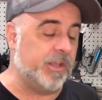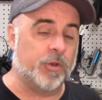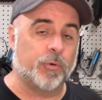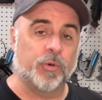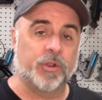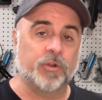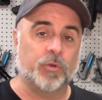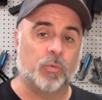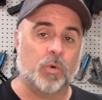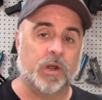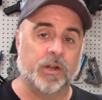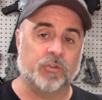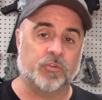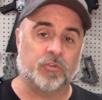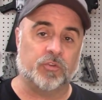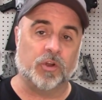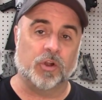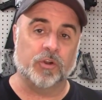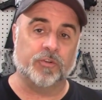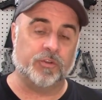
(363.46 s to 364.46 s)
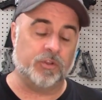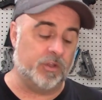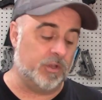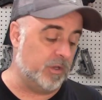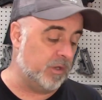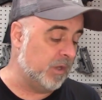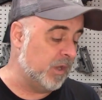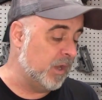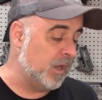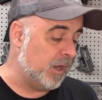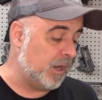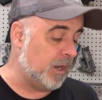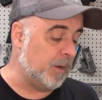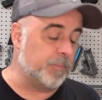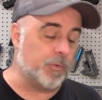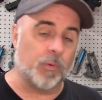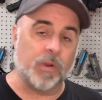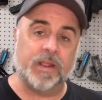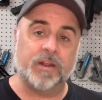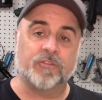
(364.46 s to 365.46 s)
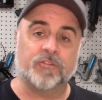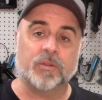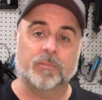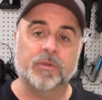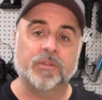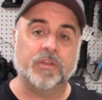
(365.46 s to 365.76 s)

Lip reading: going to want to start to upgrade some